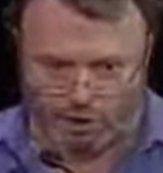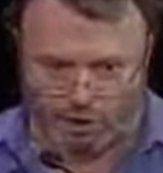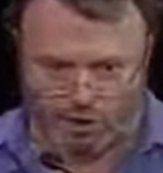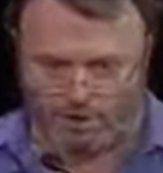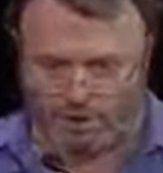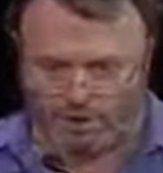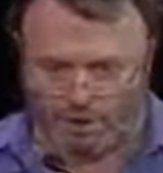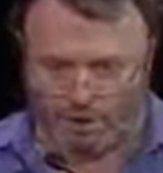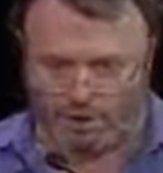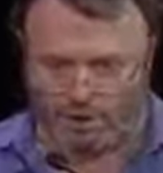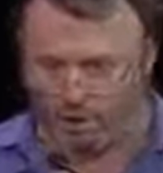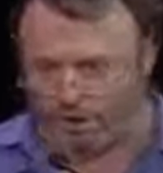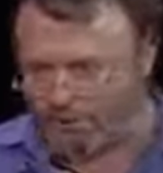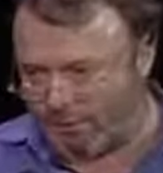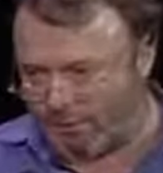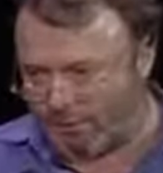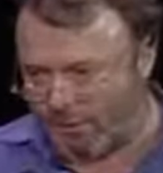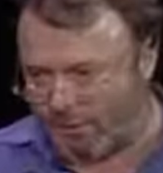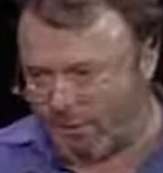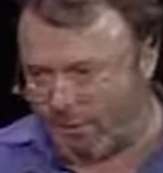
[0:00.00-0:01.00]
genocide. And
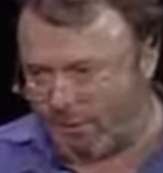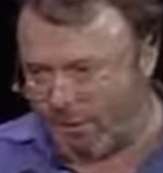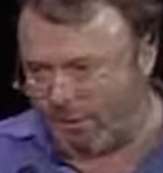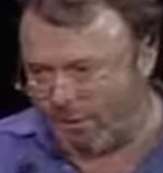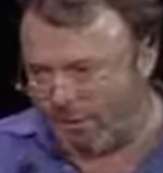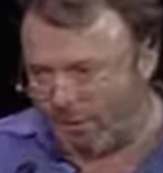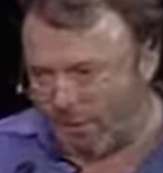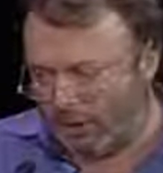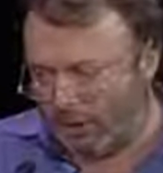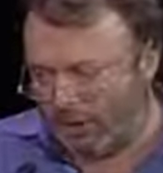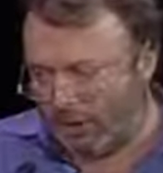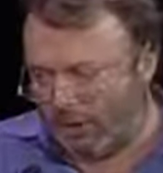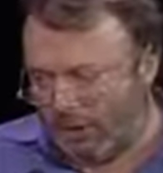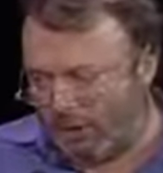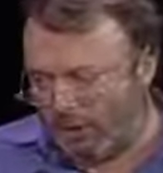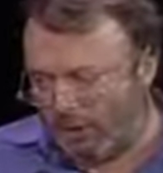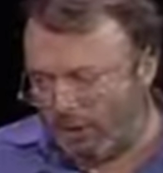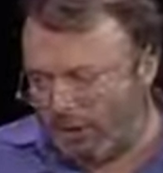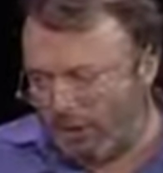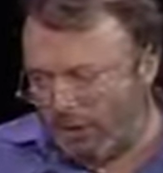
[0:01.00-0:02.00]
fourth,
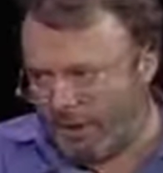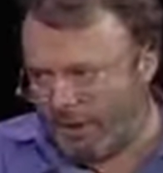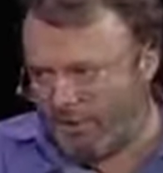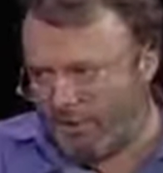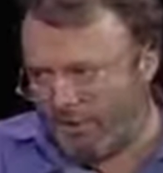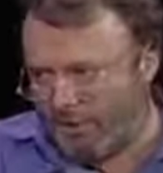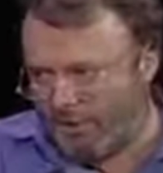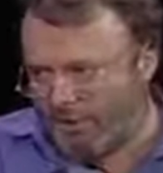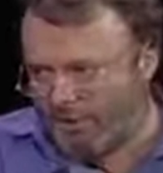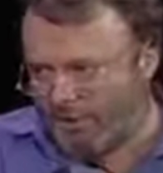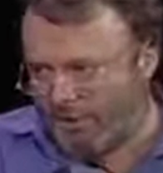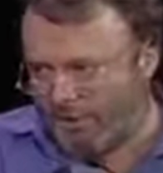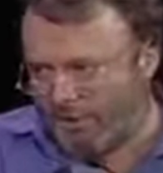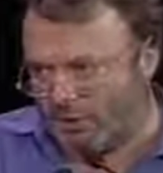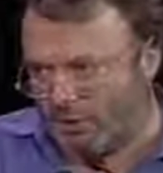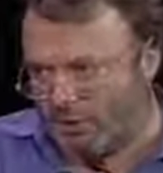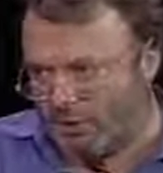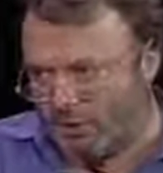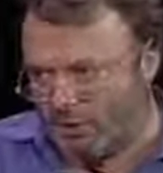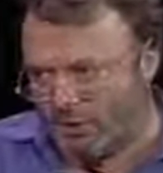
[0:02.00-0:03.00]
if it plays host to
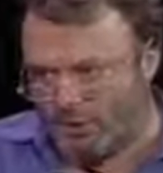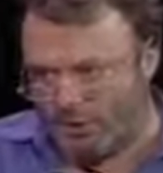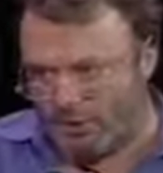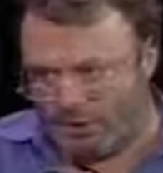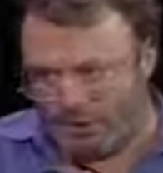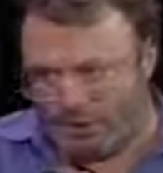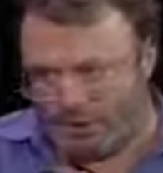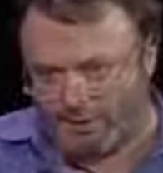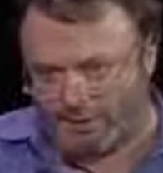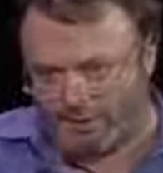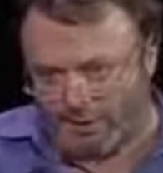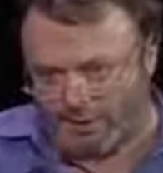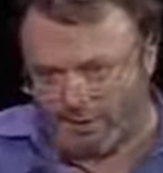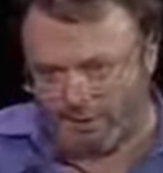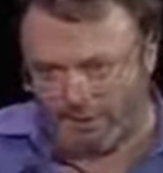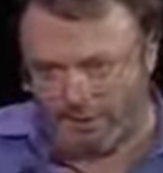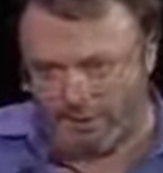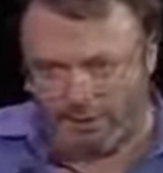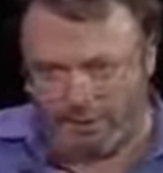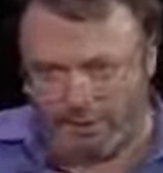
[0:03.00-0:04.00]
international
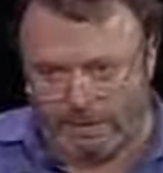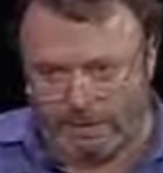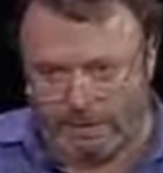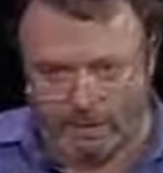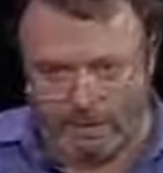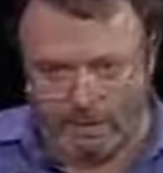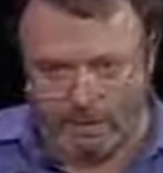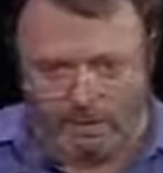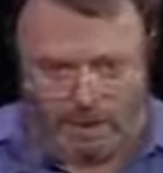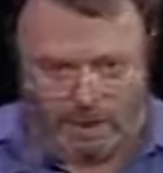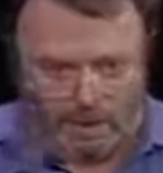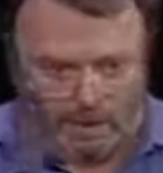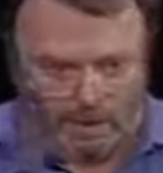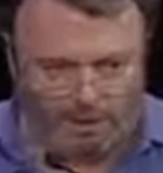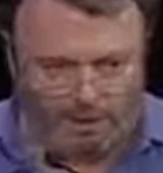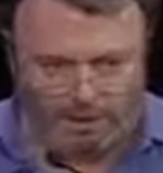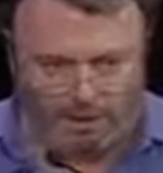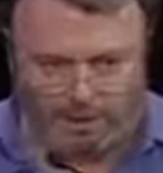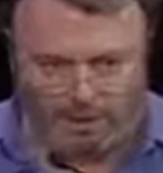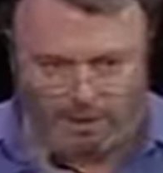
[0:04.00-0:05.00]
gangsters,
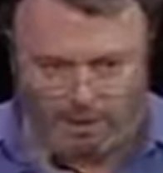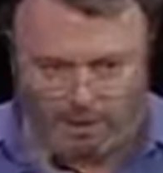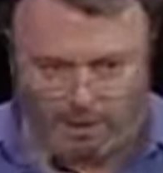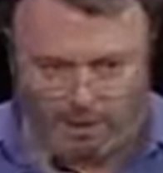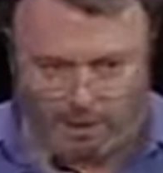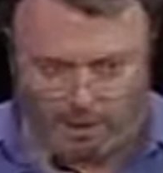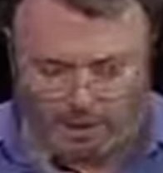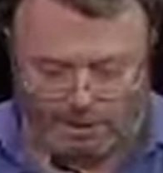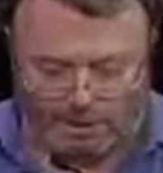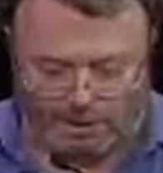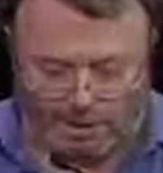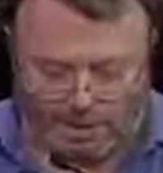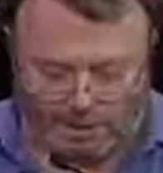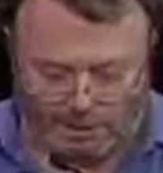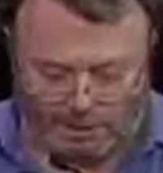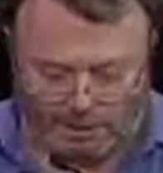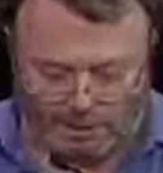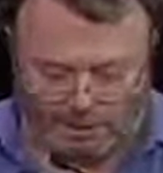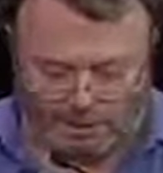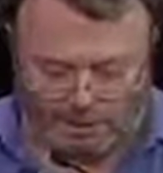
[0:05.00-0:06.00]
nihilists,
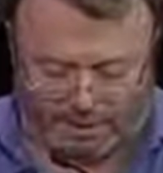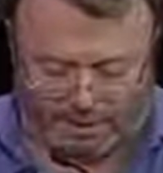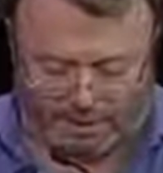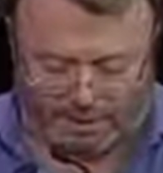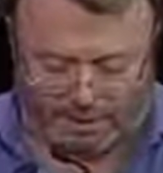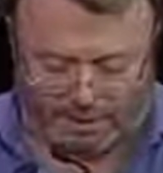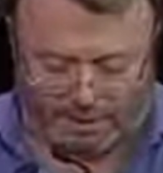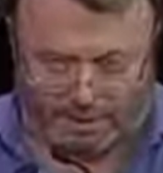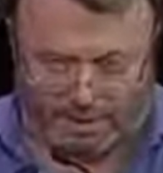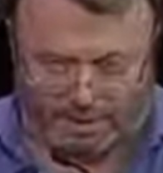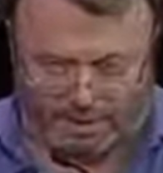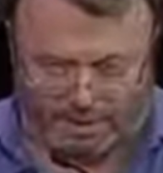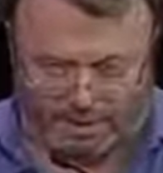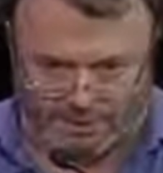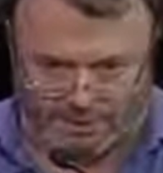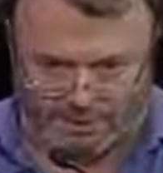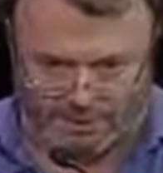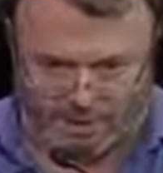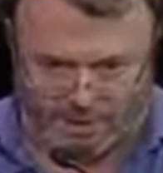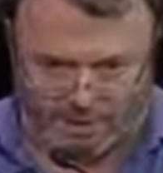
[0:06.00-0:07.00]
terrorists and jihadists.